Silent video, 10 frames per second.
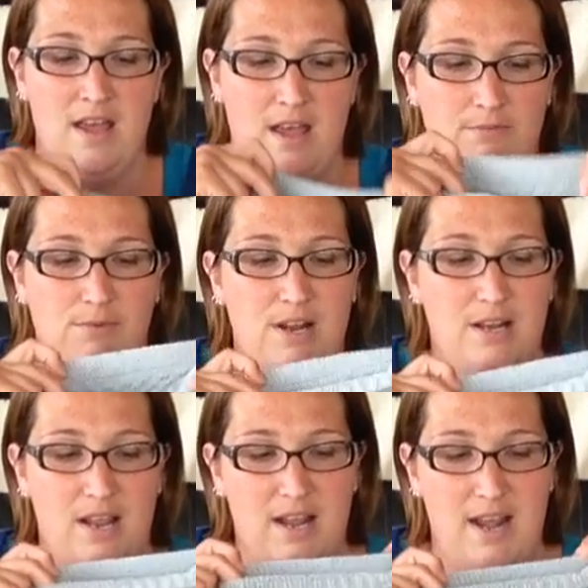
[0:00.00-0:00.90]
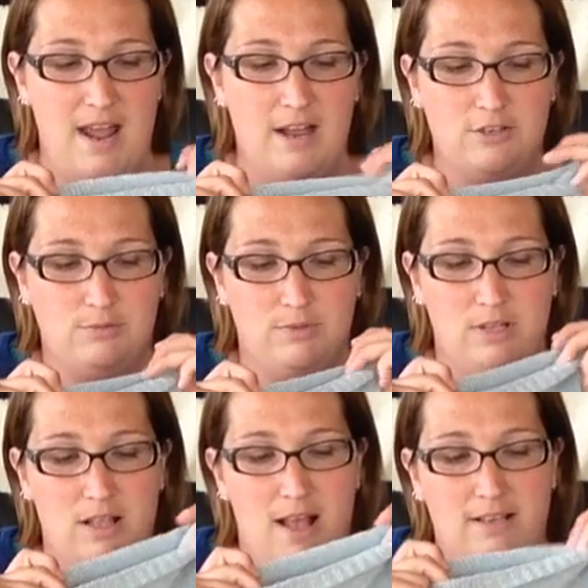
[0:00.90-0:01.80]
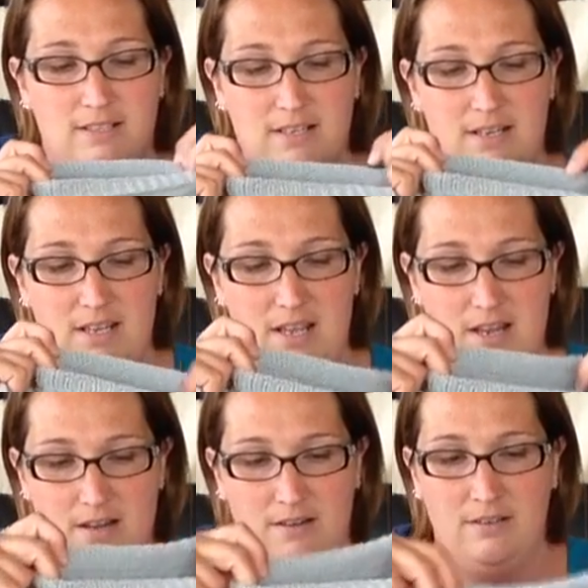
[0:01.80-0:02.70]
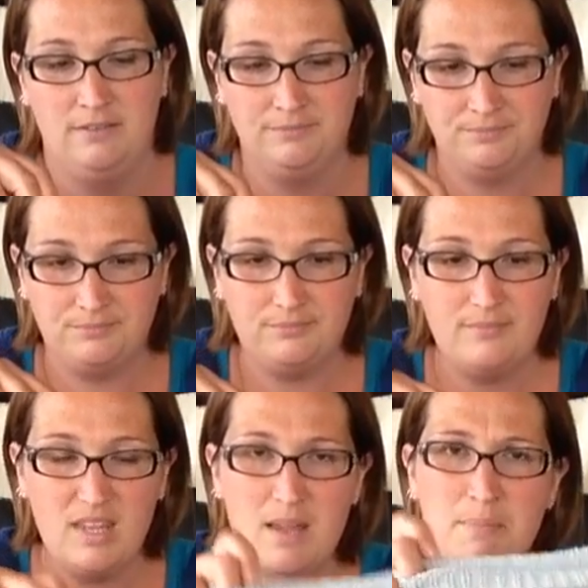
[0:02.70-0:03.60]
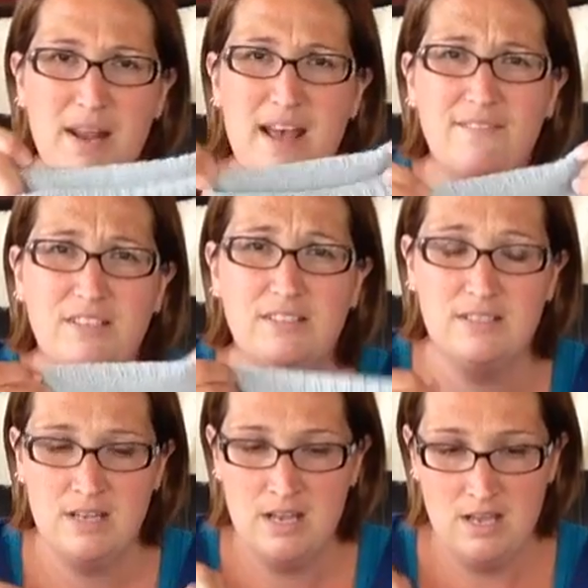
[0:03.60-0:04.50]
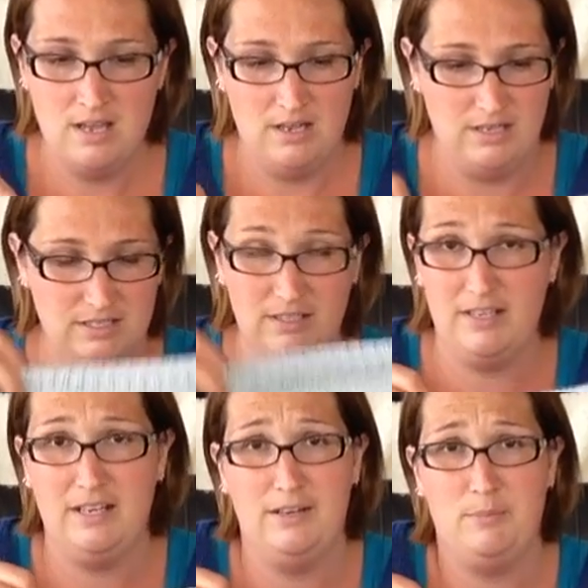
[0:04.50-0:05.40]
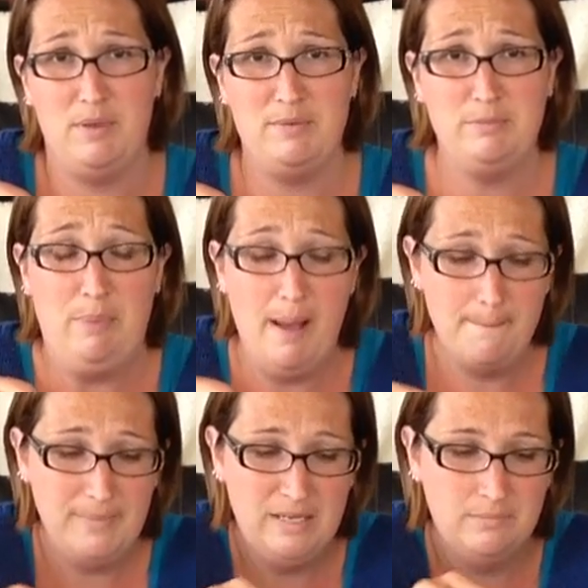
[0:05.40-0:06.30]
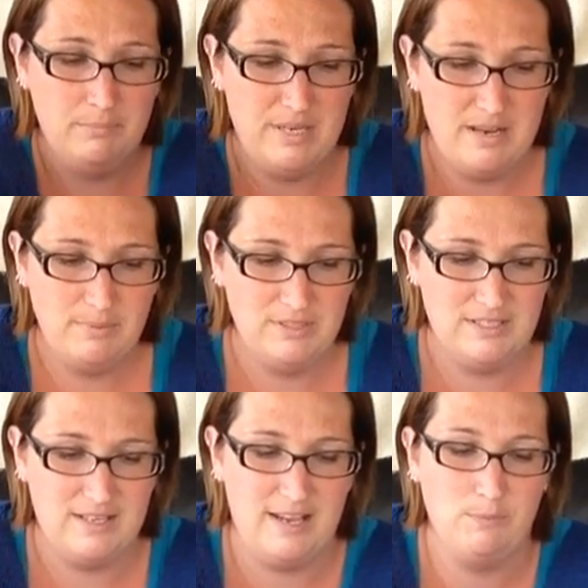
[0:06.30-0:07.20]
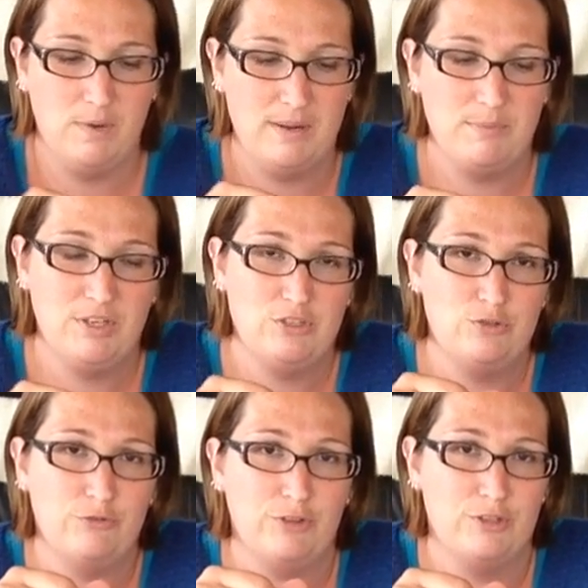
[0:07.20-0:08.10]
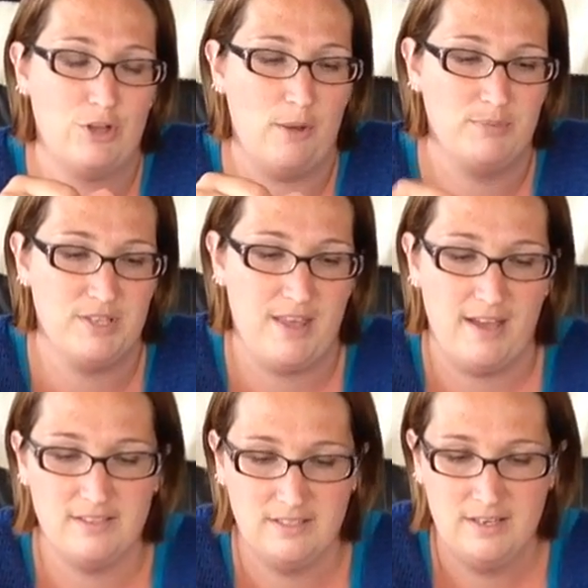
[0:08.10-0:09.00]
and run an actual elastic in. But I haven't, until I get it on baby's bum, been able to decide what I'm going to do for the tops of that.